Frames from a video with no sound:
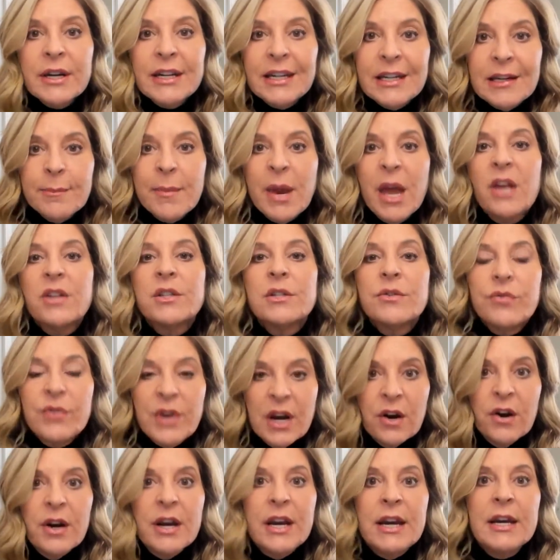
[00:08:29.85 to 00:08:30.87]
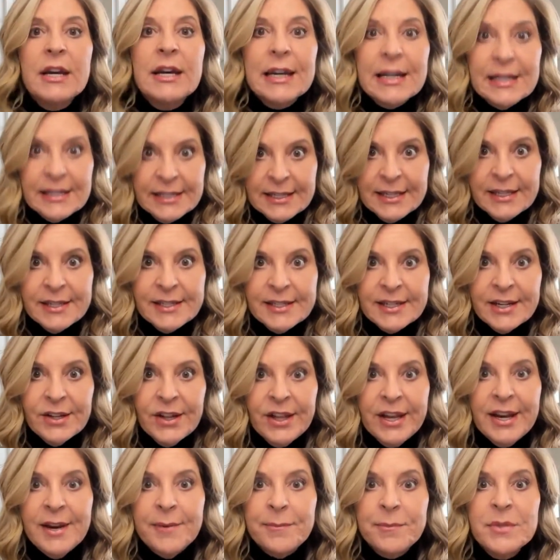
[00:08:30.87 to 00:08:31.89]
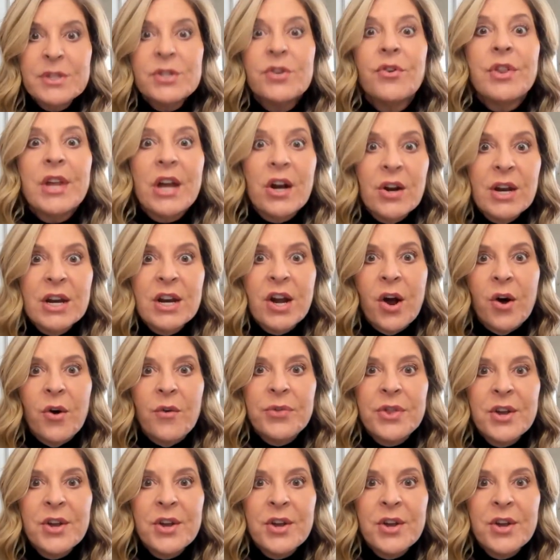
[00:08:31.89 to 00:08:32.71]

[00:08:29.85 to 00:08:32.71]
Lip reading: emails very consistently. So there you go.